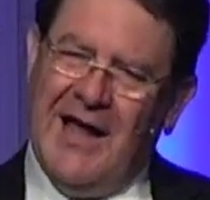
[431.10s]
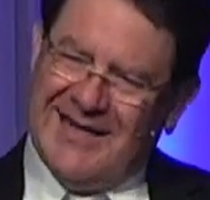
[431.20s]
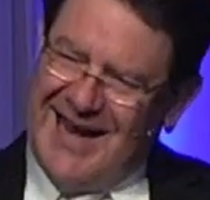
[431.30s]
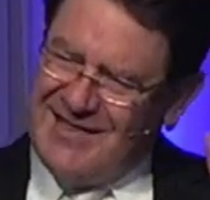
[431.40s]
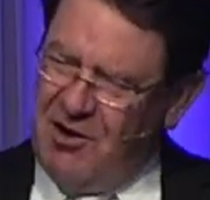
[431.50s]

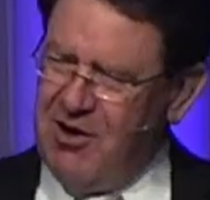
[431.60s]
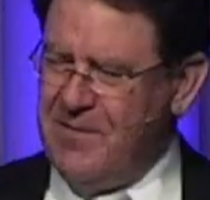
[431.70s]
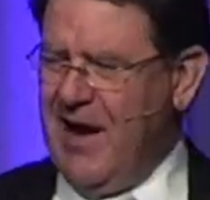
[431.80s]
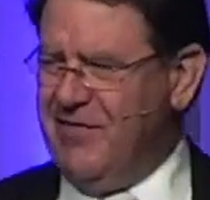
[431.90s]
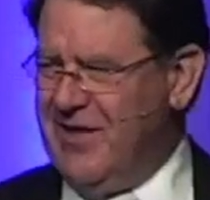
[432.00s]
As I thought
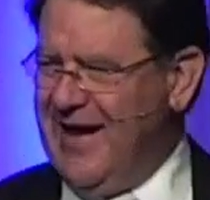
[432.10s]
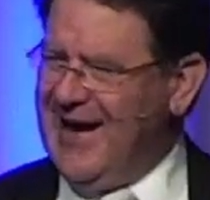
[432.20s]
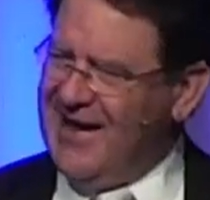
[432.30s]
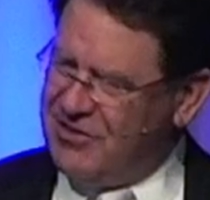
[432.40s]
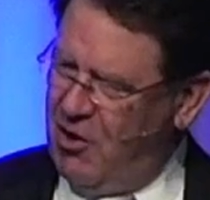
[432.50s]
about that,
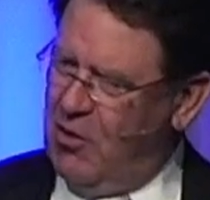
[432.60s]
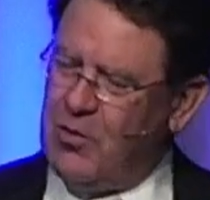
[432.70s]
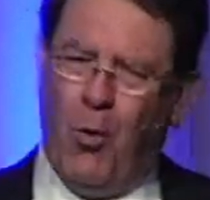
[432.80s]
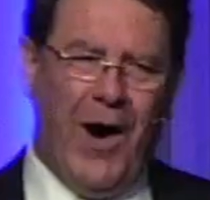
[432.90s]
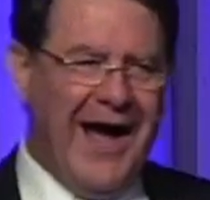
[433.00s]
I
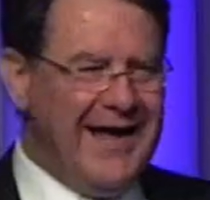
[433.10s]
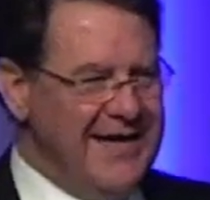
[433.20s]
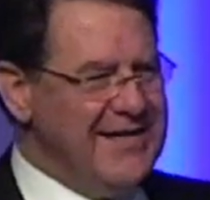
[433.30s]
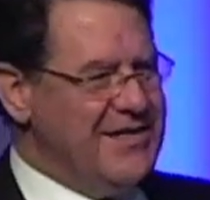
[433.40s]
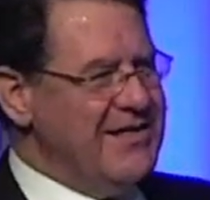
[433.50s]
thought, why
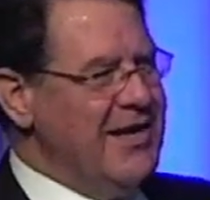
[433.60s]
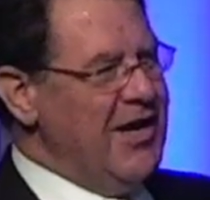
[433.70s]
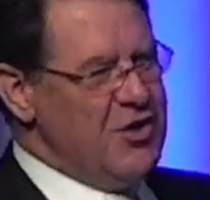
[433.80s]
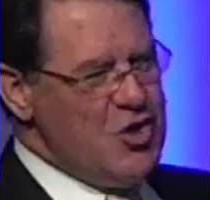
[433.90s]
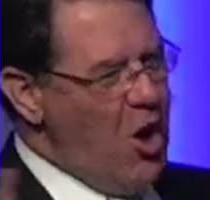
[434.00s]
is it
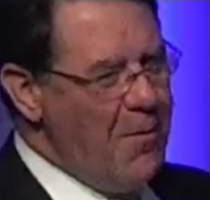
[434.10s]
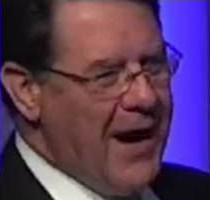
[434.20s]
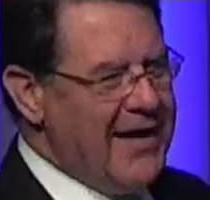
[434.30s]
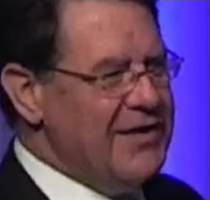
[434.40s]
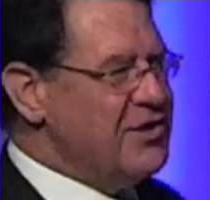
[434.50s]

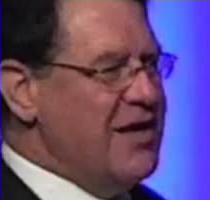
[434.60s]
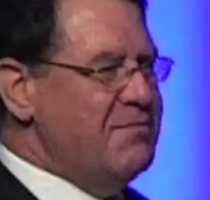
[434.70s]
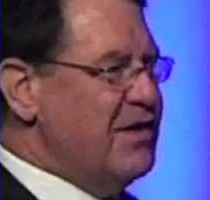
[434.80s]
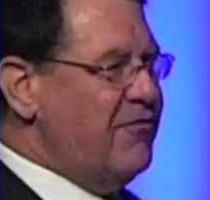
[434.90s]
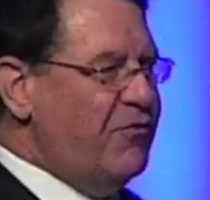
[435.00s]
nobody
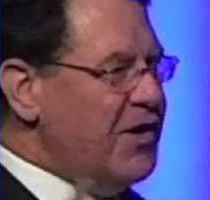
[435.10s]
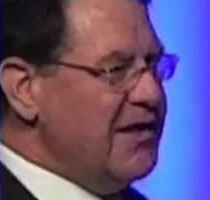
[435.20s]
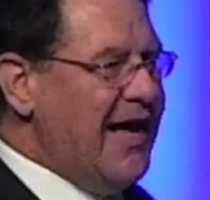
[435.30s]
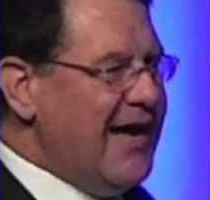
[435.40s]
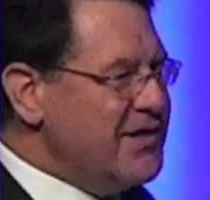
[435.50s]
seemed to
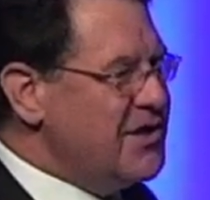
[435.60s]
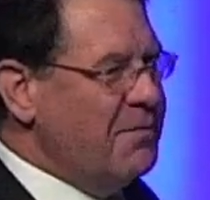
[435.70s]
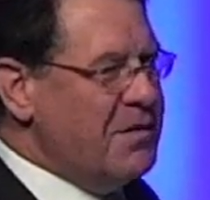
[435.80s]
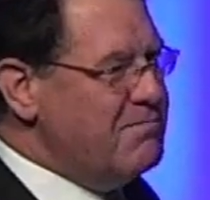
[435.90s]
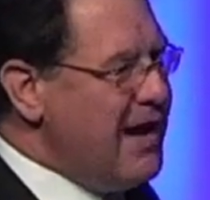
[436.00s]
realize
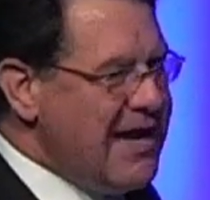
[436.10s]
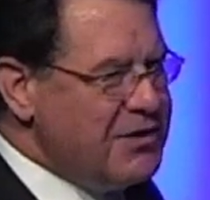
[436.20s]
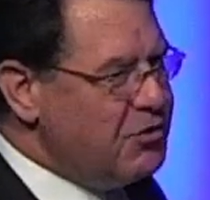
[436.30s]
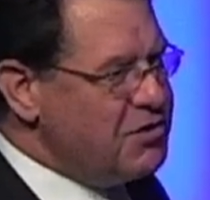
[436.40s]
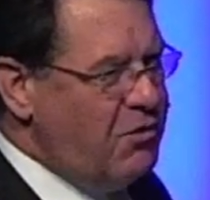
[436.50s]
something
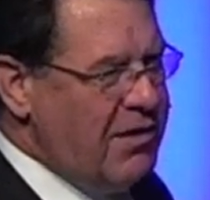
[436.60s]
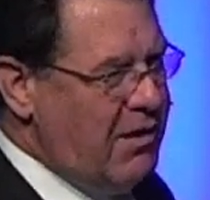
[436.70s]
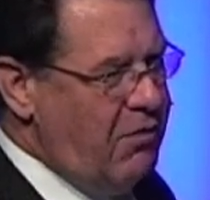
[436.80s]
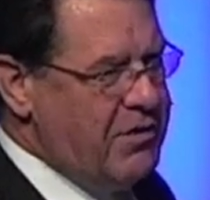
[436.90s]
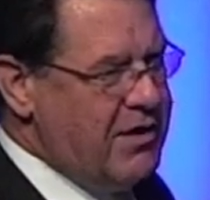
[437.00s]
major is going
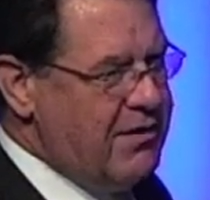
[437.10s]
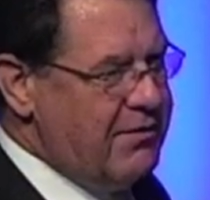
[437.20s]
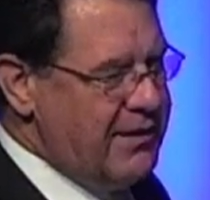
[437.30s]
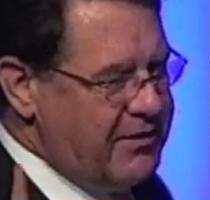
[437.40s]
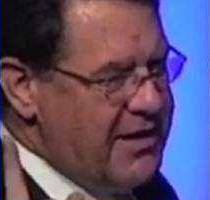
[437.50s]
on
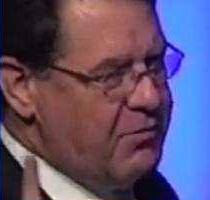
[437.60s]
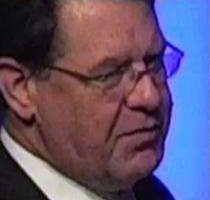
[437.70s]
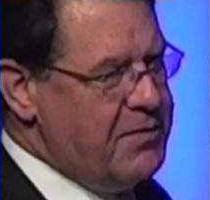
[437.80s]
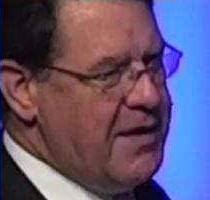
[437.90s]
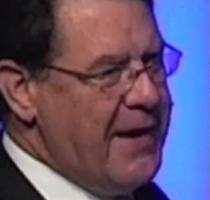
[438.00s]
here? Now think
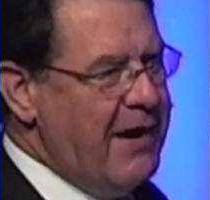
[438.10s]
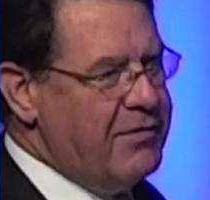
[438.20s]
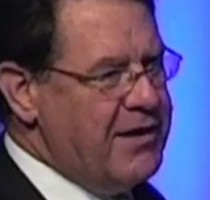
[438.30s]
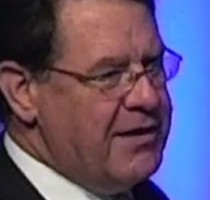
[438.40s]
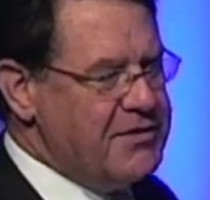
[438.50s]
with me
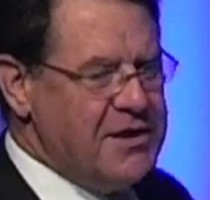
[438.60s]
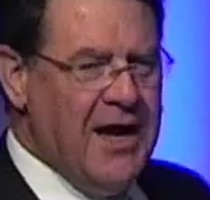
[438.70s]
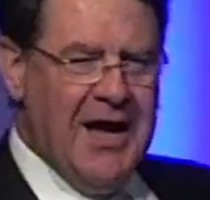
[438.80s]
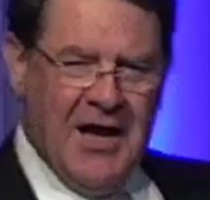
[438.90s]
about this.